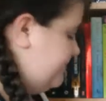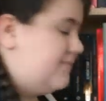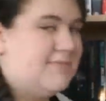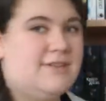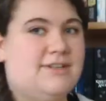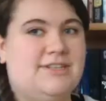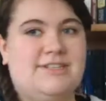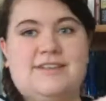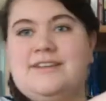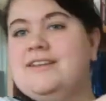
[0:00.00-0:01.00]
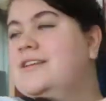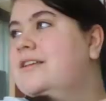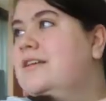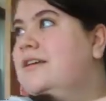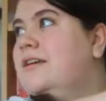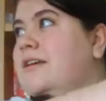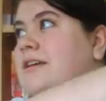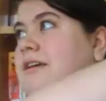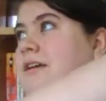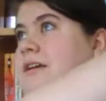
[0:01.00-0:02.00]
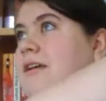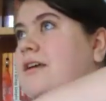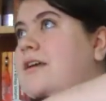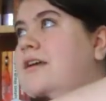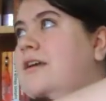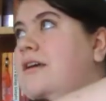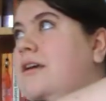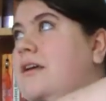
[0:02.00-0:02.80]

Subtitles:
No one is speaking in this clip.